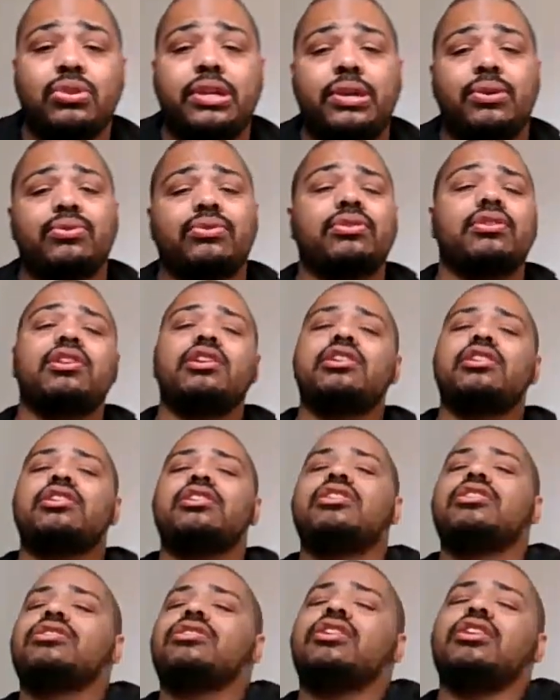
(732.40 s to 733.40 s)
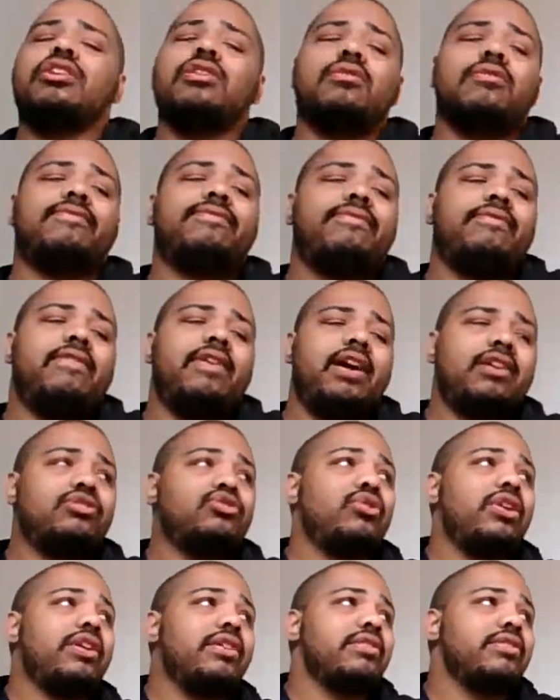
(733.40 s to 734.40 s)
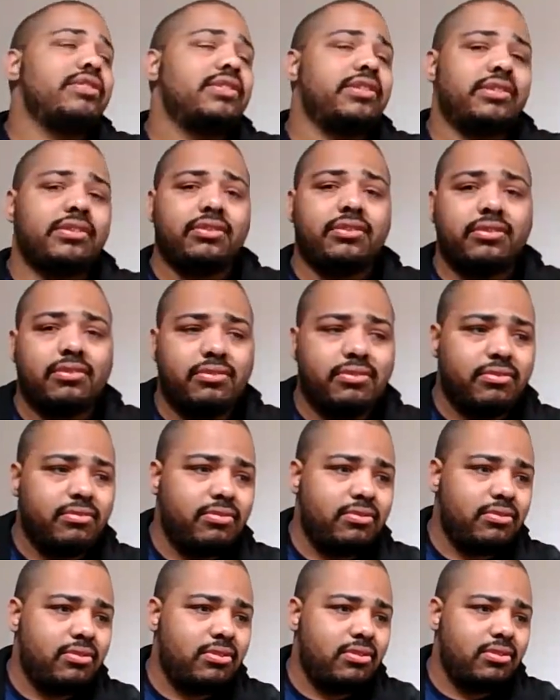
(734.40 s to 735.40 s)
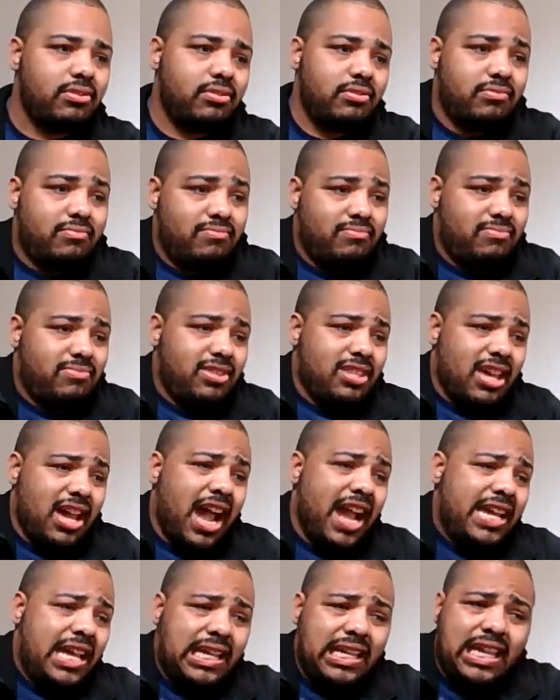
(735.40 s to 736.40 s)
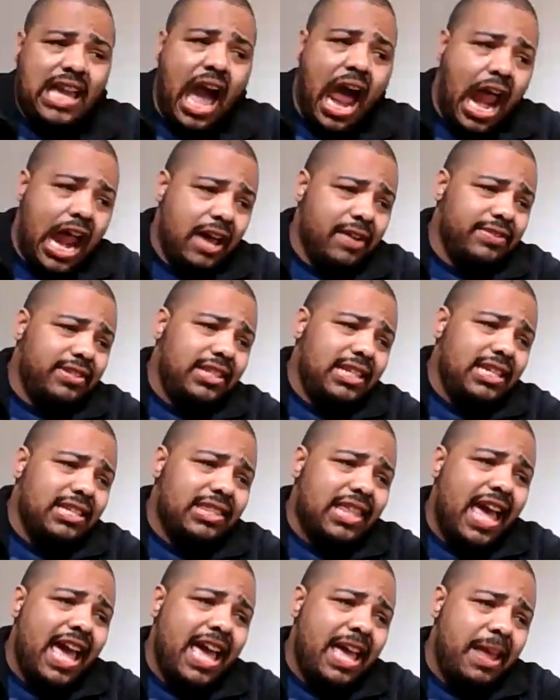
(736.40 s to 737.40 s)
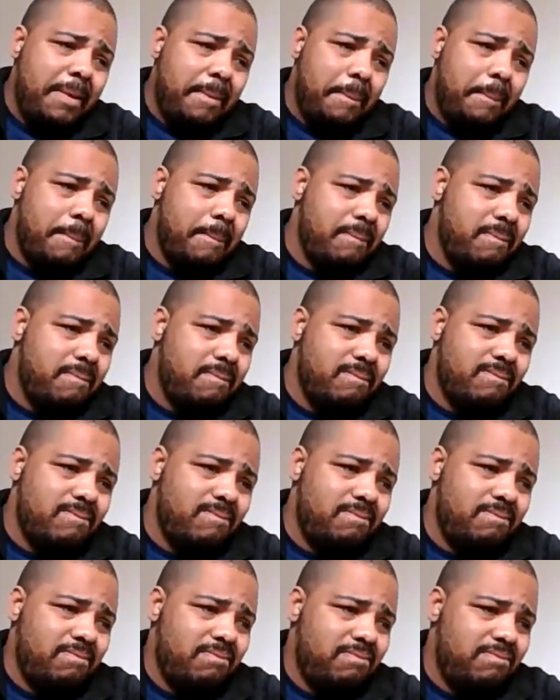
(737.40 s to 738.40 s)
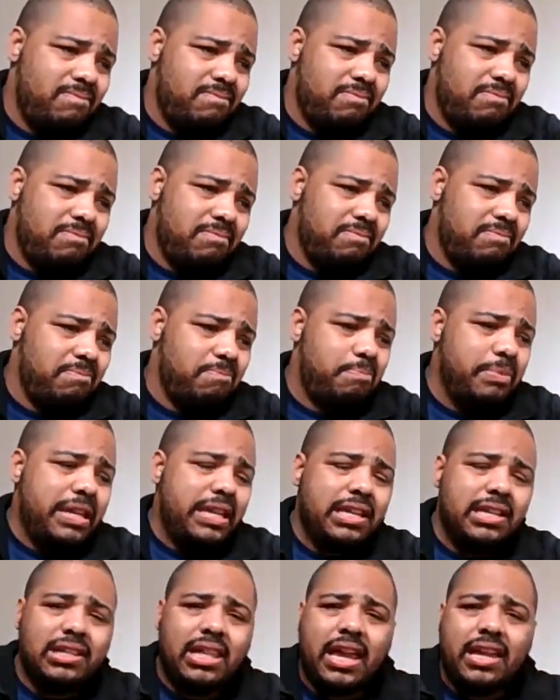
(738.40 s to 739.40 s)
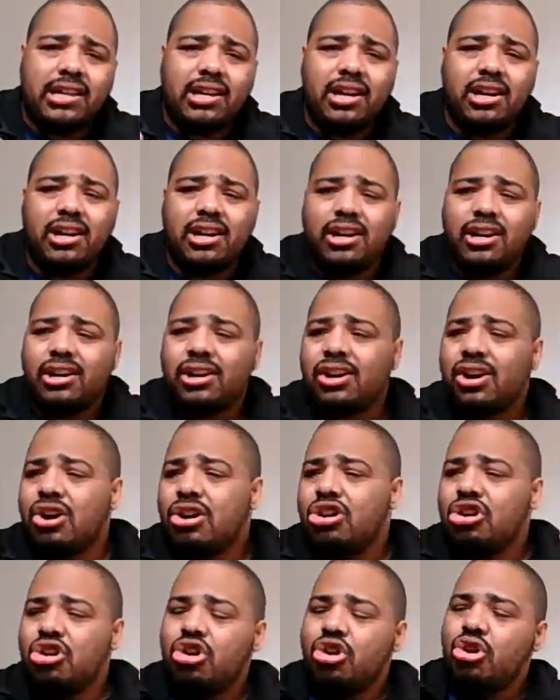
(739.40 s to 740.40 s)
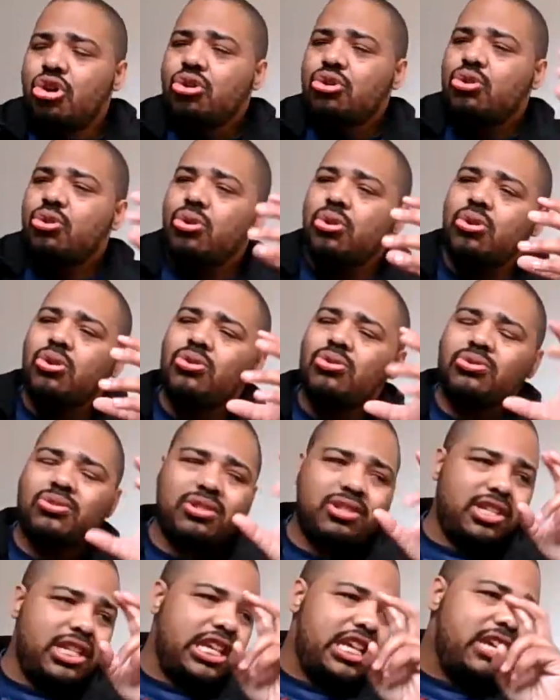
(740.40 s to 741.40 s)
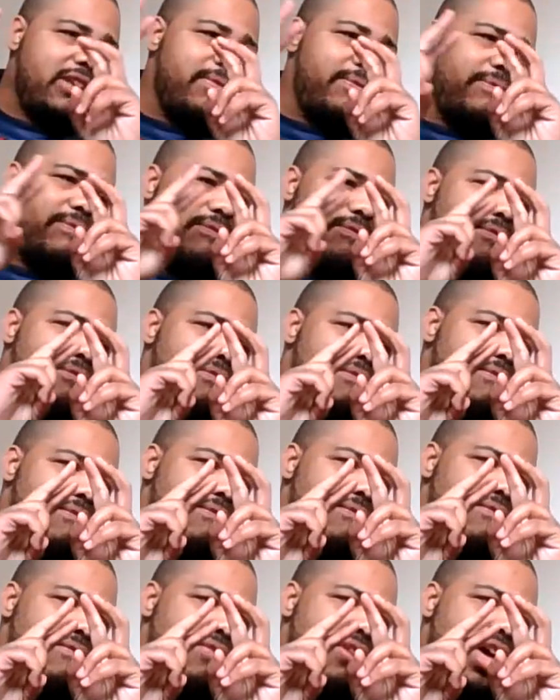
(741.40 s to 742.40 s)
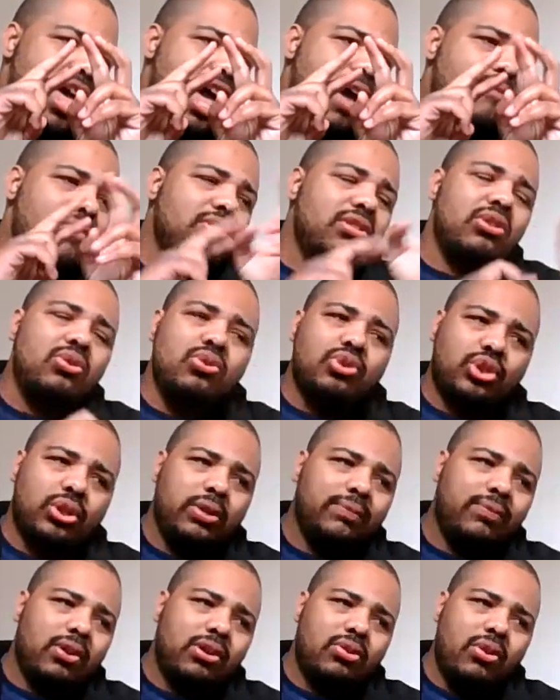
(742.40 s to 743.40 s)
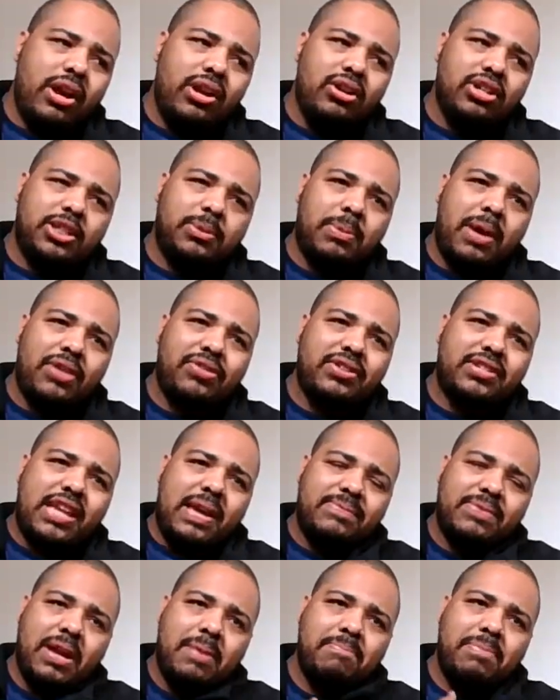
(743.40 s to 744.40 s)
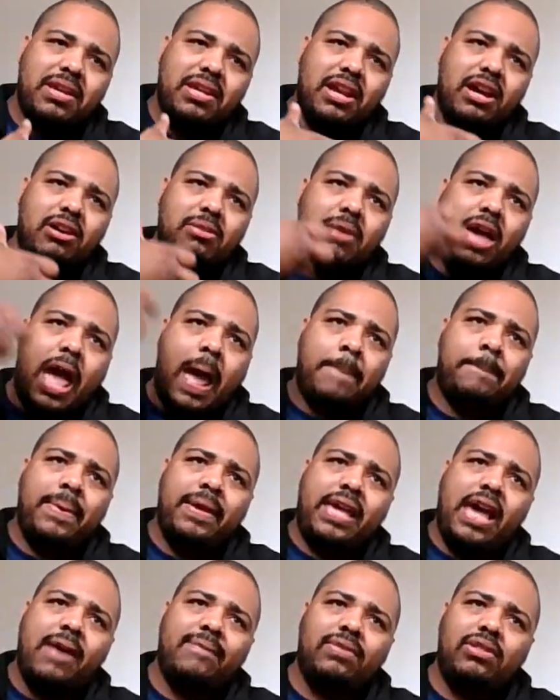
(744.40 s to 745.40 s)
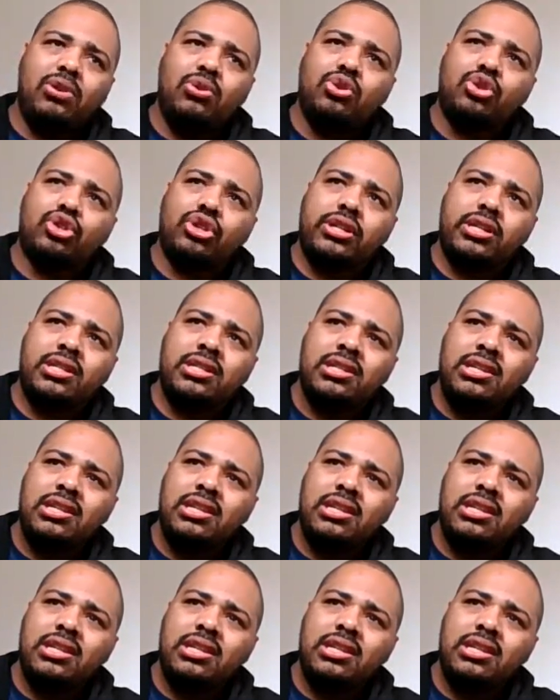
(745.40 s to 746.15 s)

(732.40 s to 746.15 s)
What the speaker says: killed Atreus. I can kind of see that being like a cool, deep evolution for Kratos, but at the same time being an epic evolution.